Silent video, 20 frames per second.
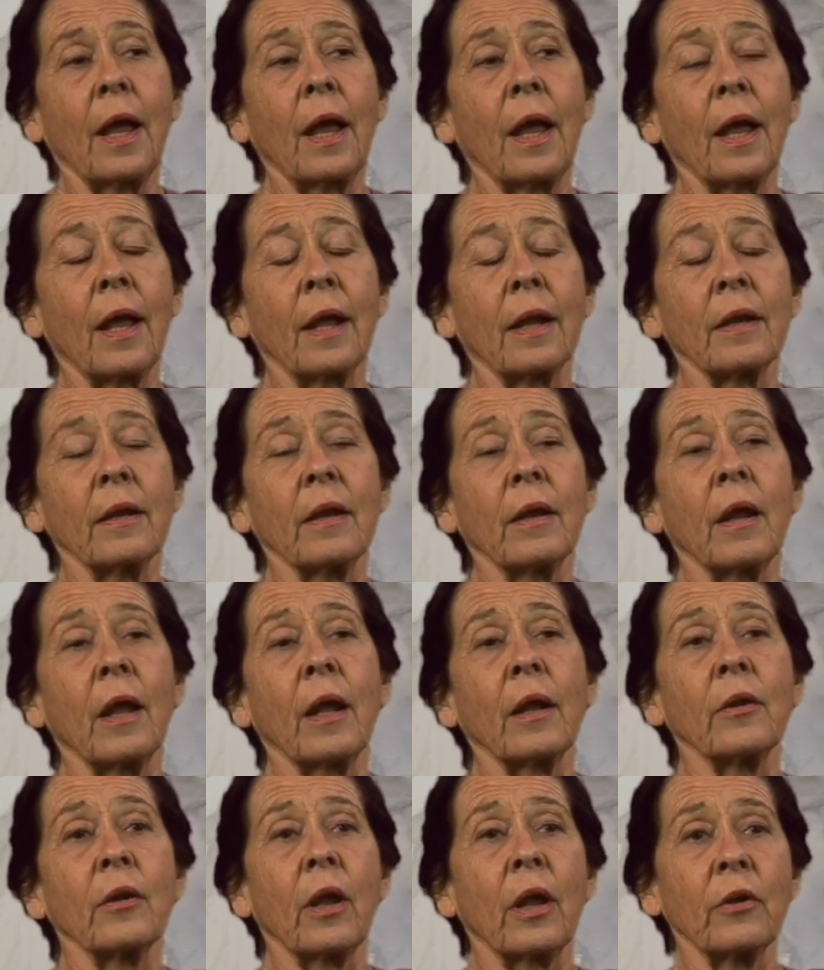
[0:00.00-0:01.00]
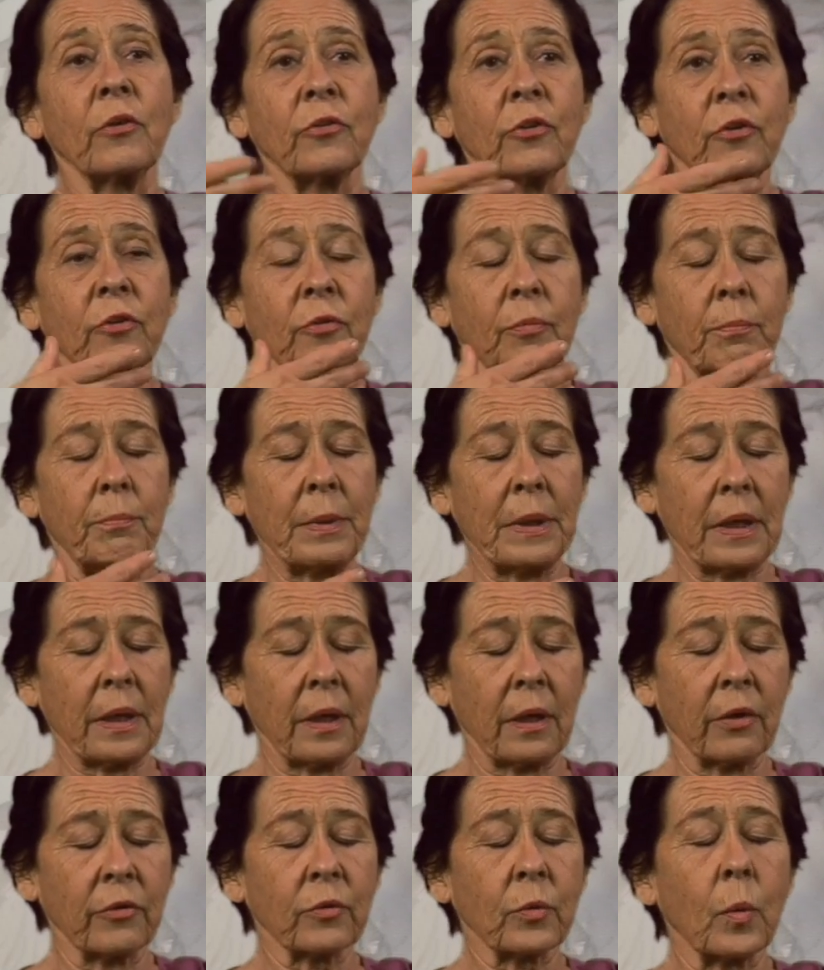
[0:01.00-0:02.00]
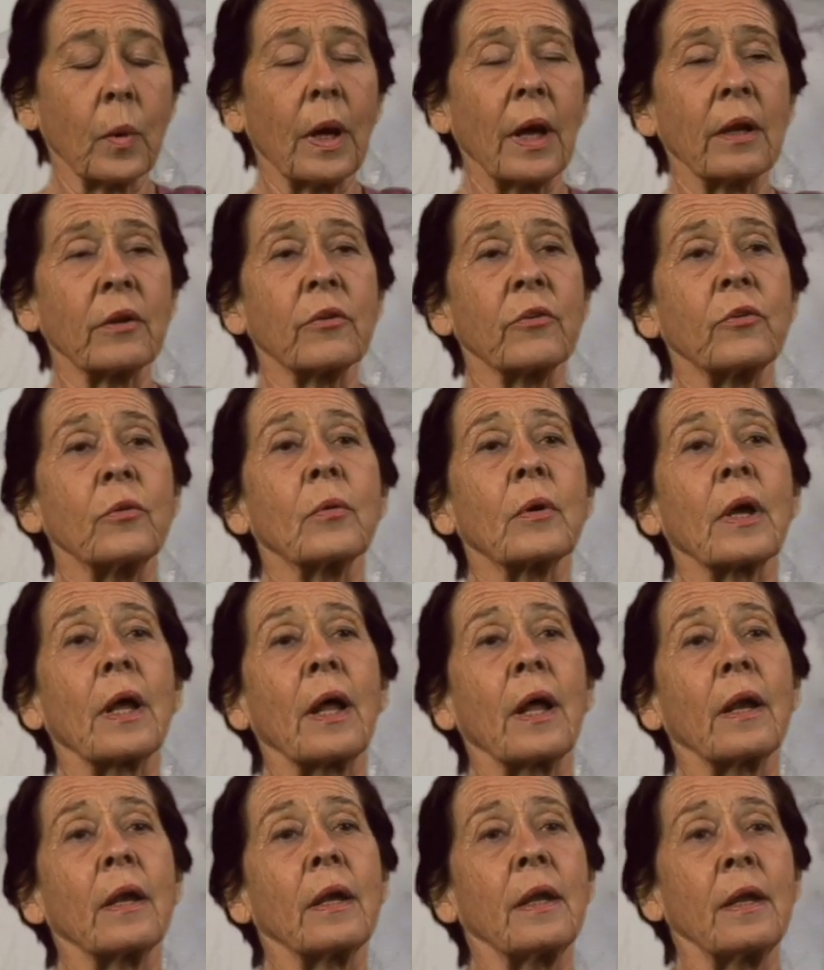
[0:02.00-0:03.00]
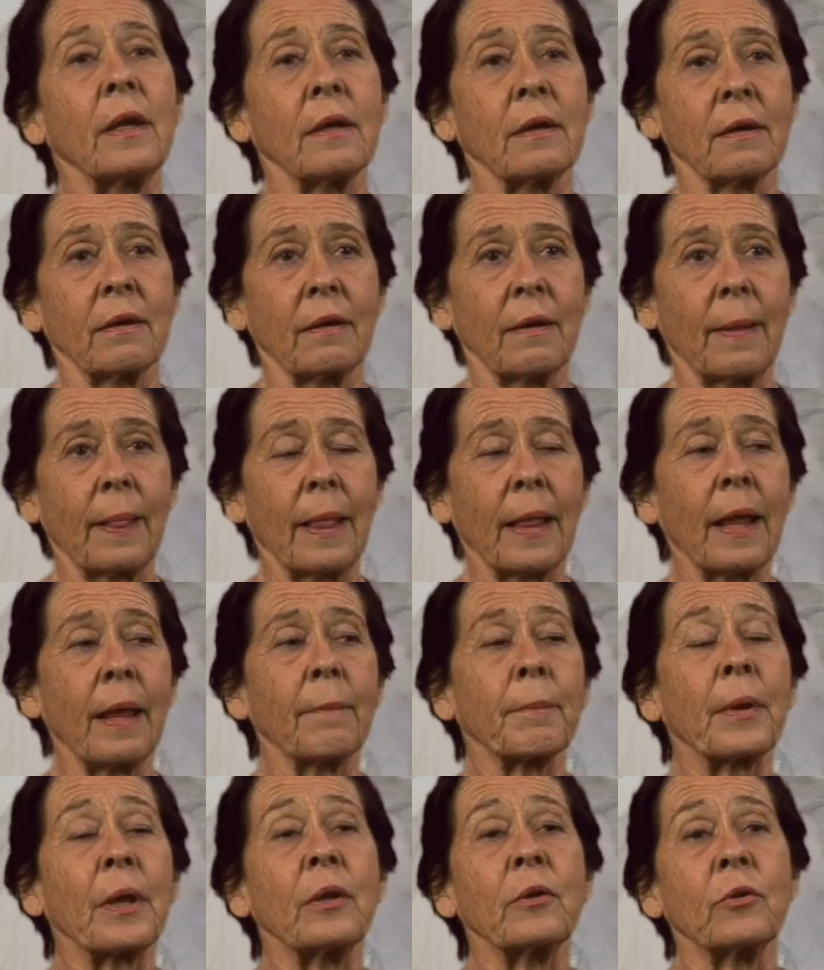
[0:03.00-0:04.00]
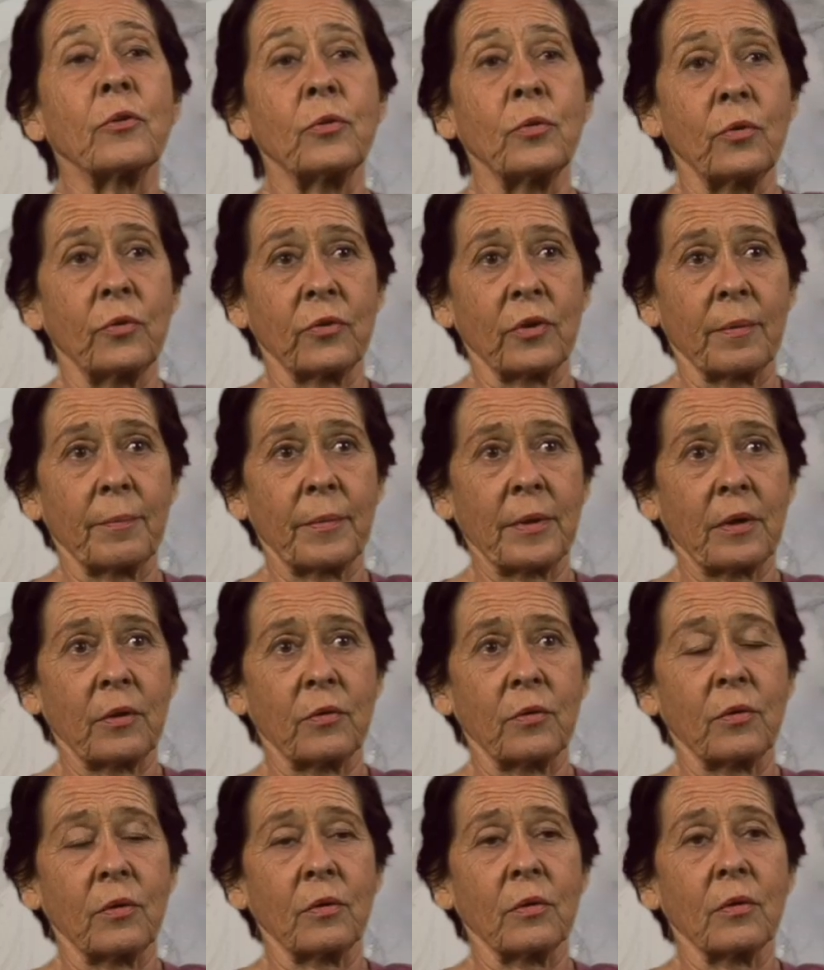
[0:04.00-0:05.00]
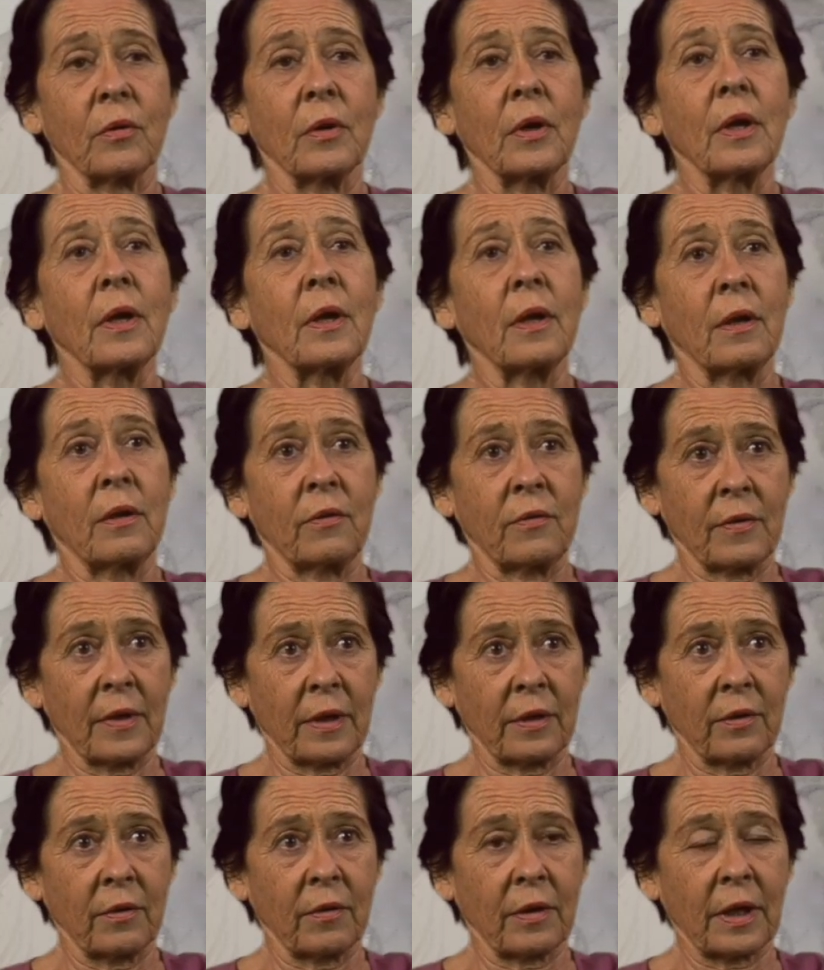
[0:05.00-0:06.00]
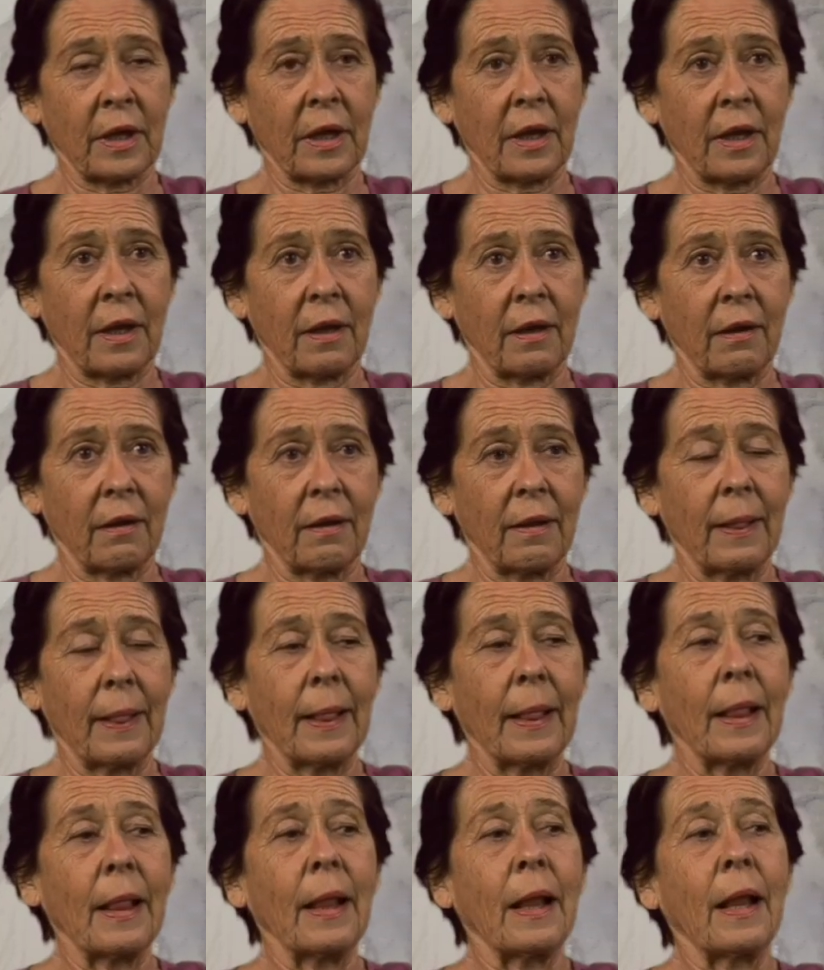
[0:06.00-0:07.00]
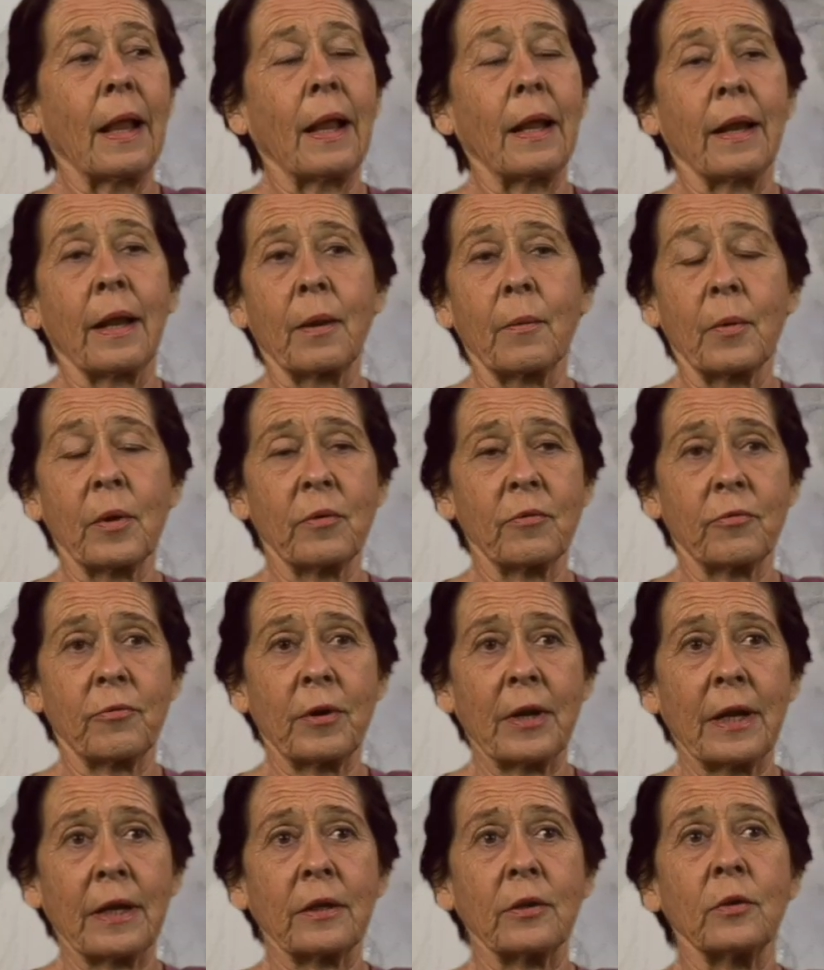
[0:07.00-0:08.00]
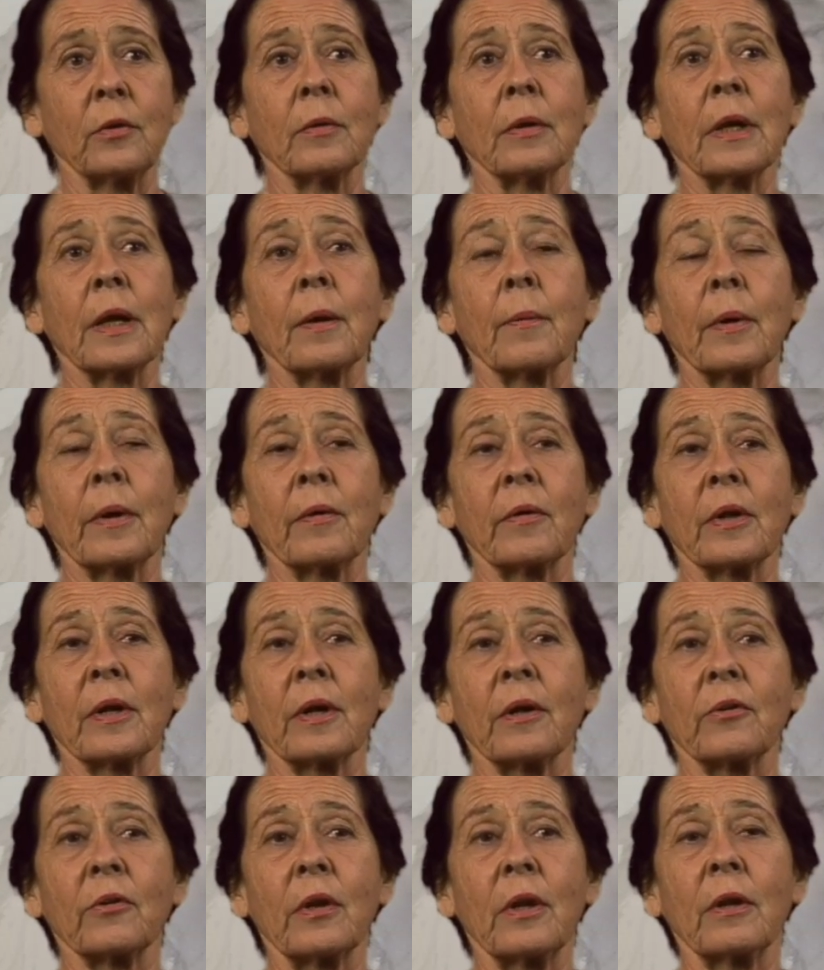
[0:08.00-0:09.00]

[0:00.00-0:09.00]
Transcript: And, and, and just be as quiet as you can here. I'm going to do something to you. Is that okay? and I won't frighten you and I won't hurt,